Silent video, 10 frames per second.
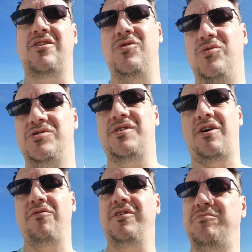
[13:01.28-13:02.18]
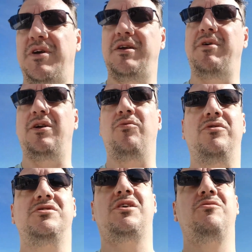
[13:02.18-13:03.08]
Of course the whole thing's bloody made of
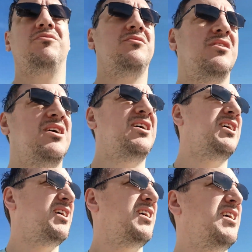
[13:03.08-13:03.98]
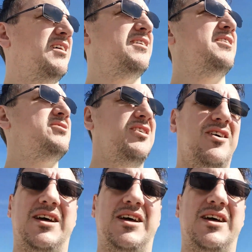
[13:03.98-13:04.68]
wood, so shit like